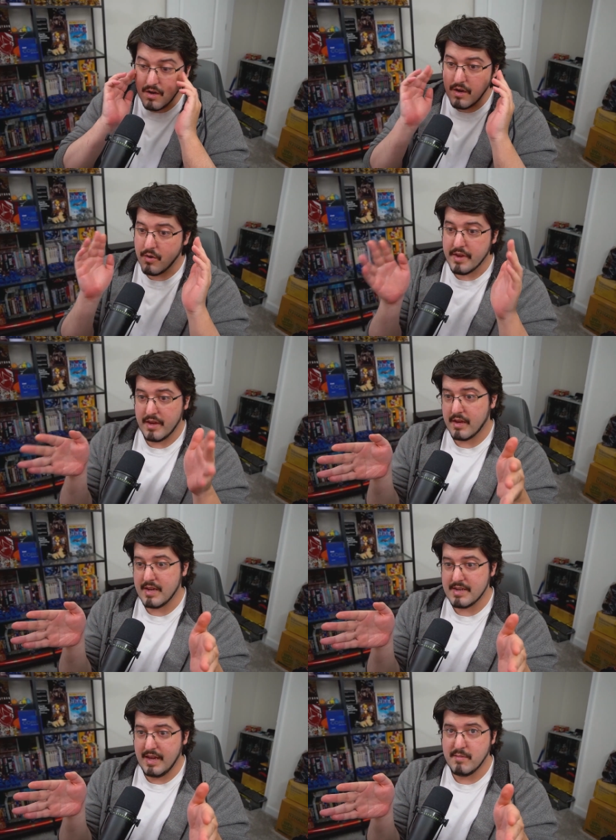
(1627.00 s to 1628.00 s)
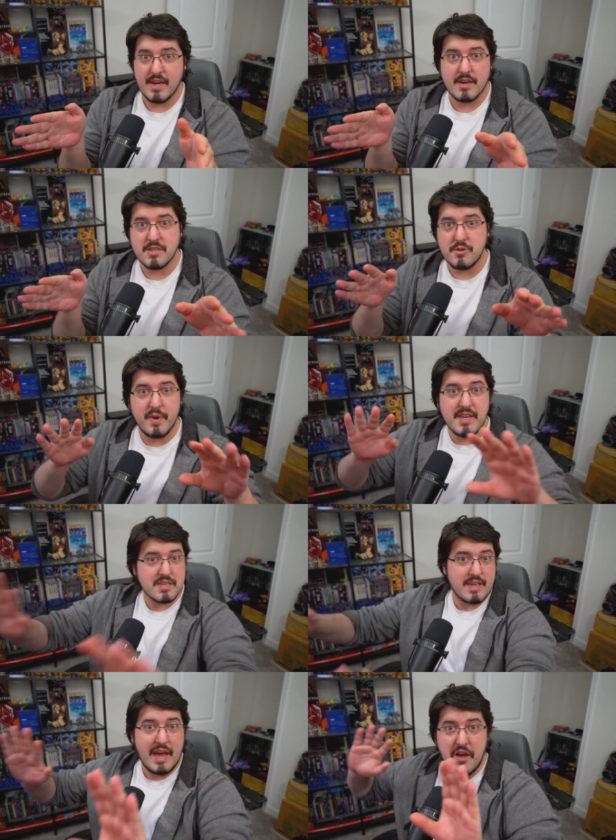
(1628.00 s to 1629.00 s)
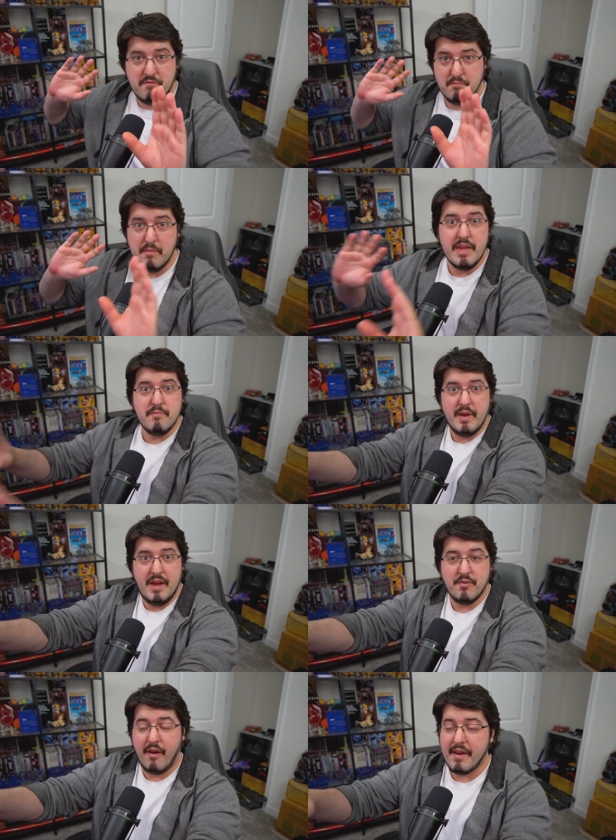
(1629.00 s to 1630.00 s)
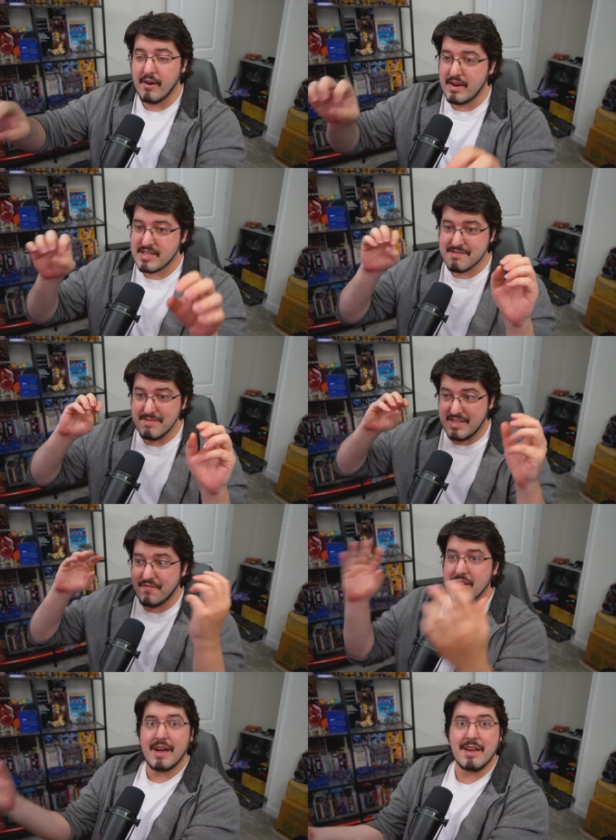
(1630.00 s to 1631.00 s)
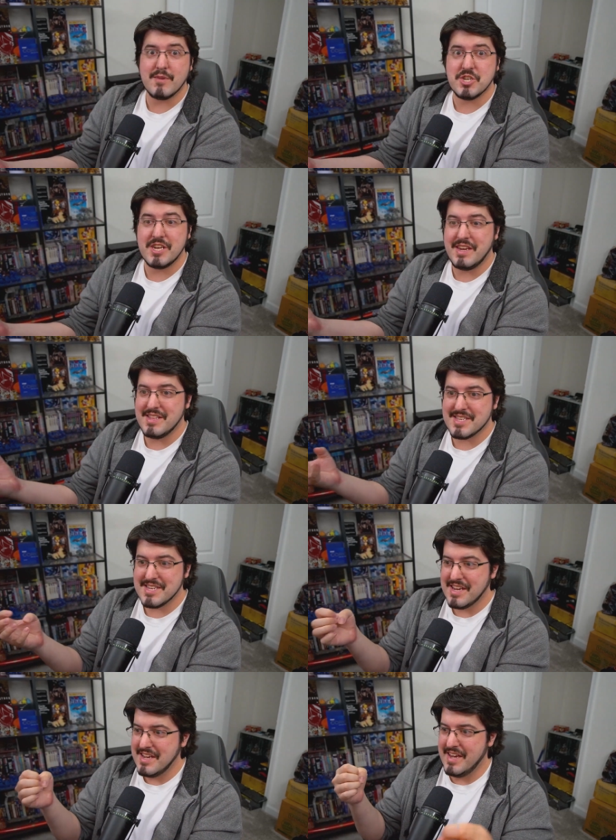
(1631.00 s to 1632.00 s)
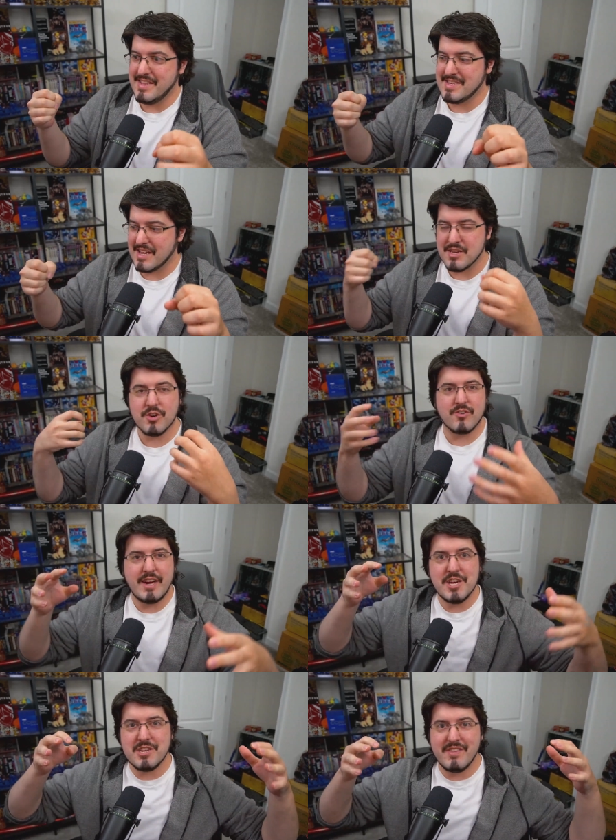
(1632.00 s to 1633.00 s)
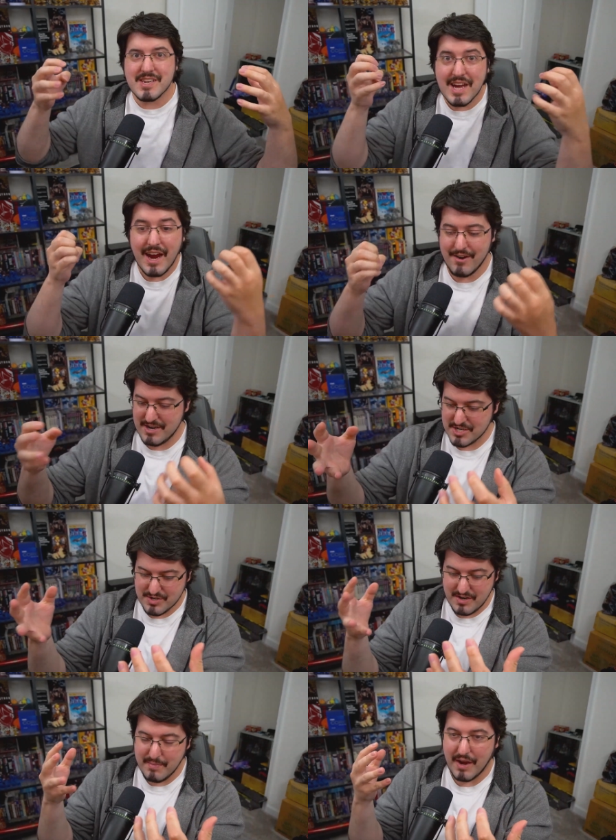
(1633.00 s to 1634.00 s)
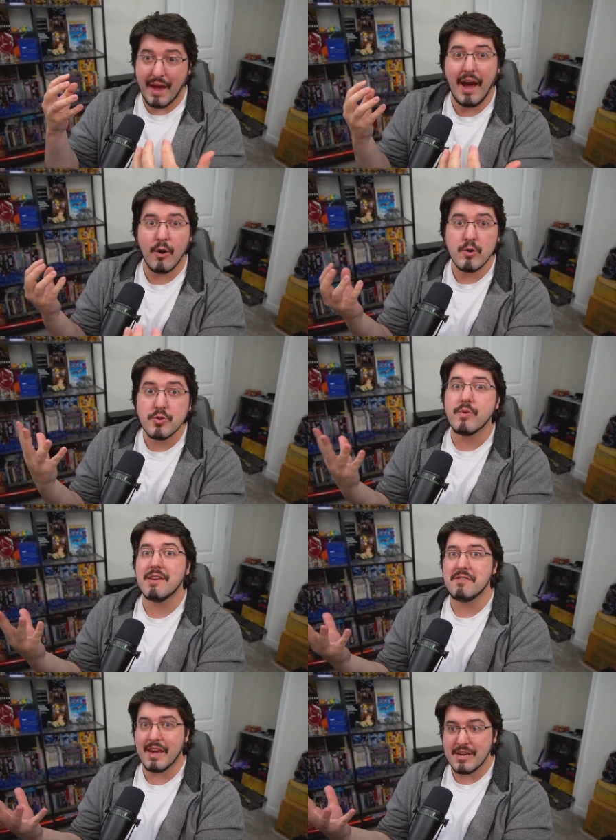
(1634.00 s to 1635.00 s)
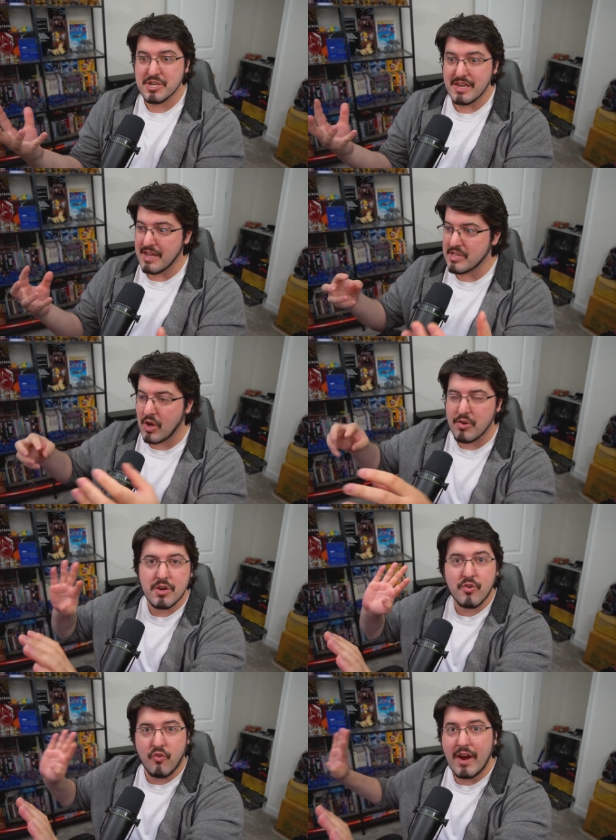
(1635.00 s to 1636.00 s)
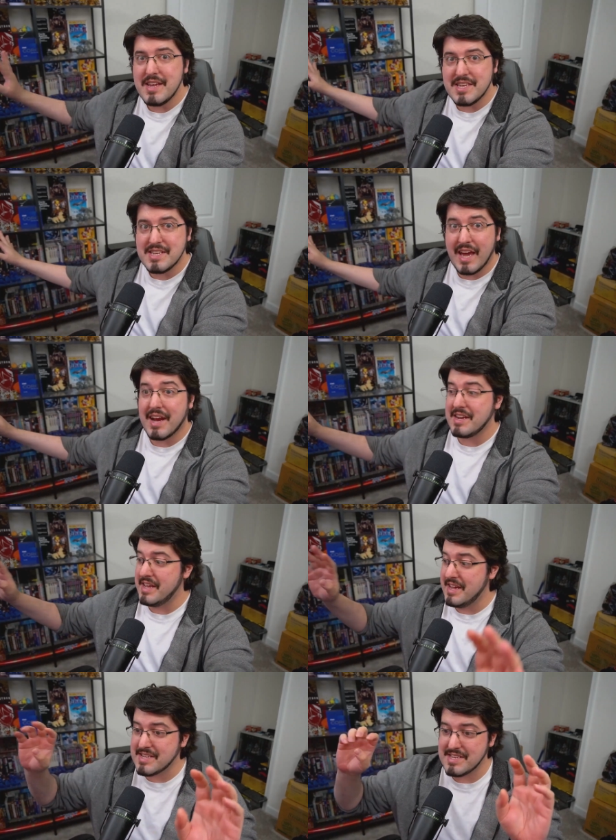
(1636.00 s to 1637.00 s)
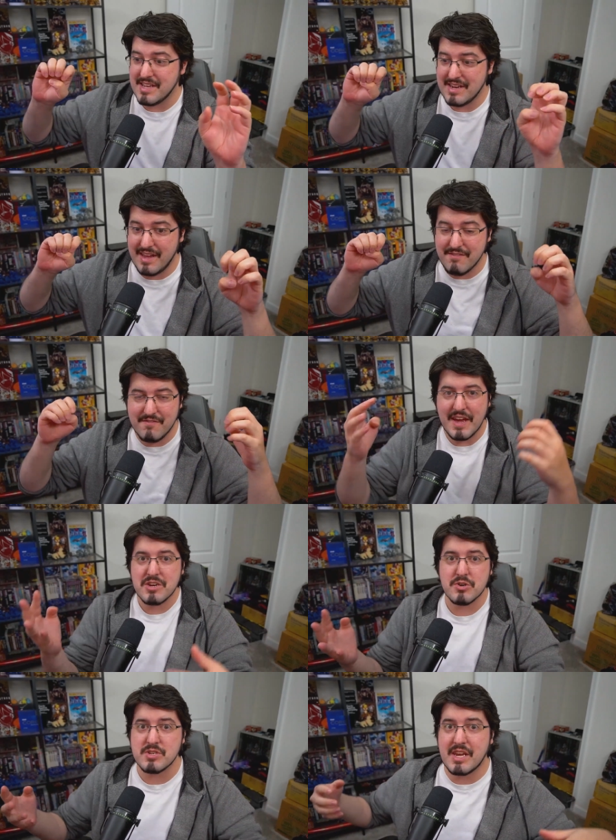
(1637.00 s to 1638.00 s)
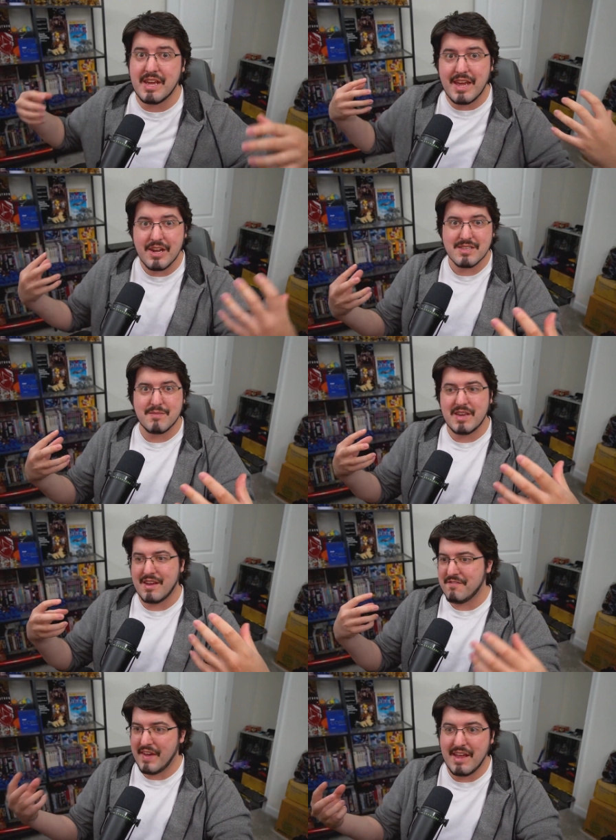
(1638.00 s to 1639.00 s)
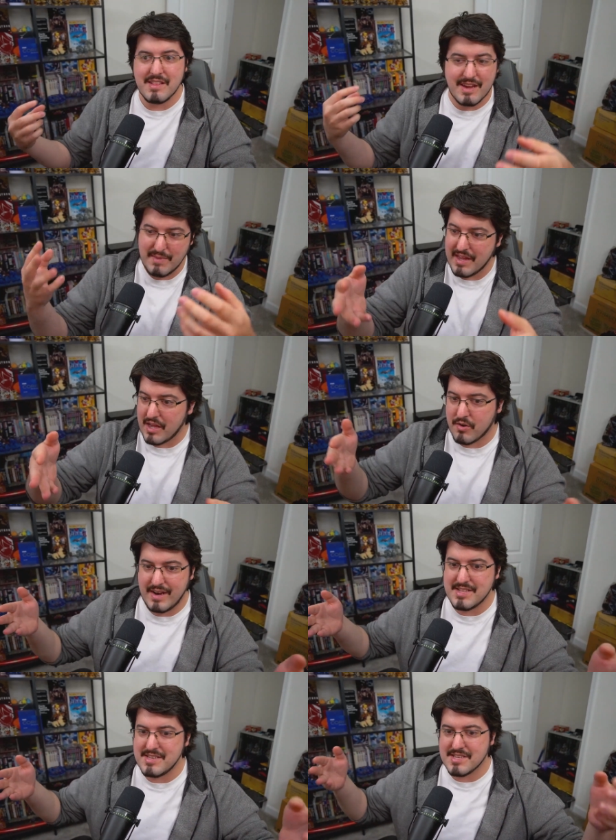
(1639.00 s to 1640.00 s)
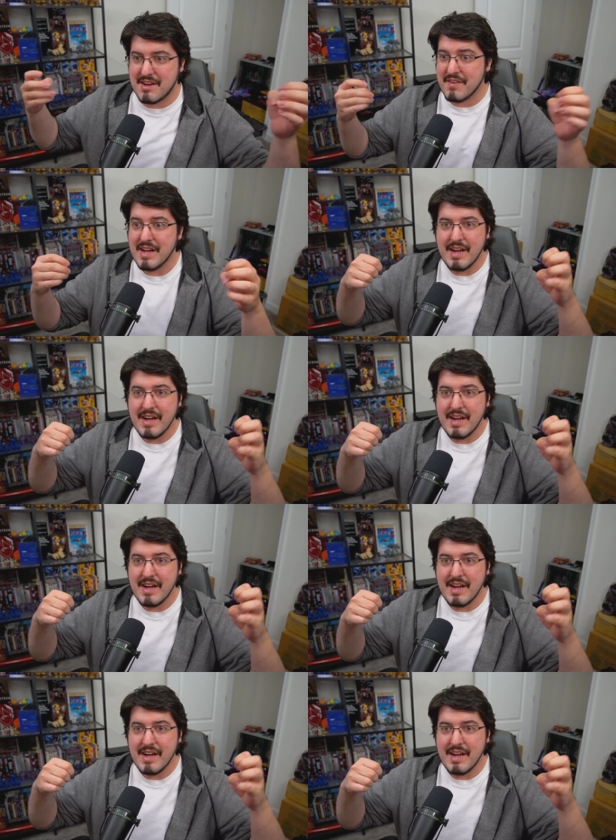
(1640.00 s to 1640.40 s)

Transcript: Okay, goddamn Tex. You basically have me bait right here. It's it's flying machines. It's like the creation of the entire industry about how to do aviation. It's all the crazy techniques and inventors getting in on something and failing and making crazy stuff